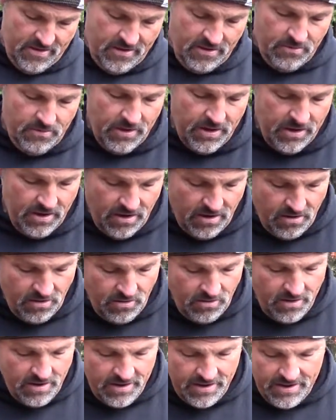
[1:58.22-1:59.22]
There we
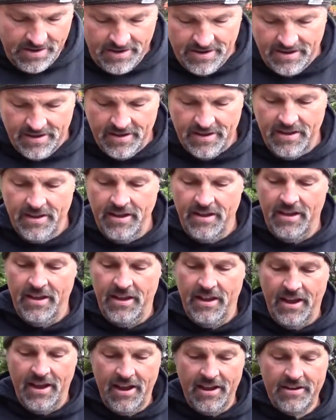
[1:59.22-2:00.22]
go.
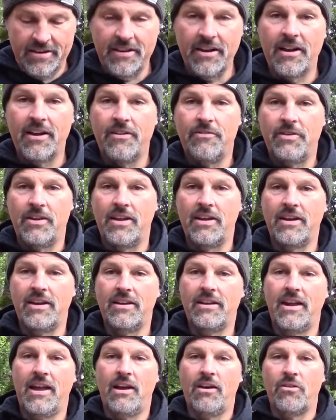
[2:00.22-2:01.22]
And if you get
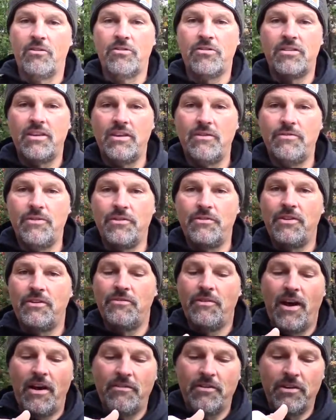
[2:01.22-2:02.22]
an LC
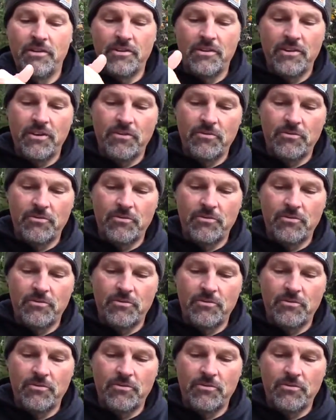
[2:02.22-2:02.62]
5500,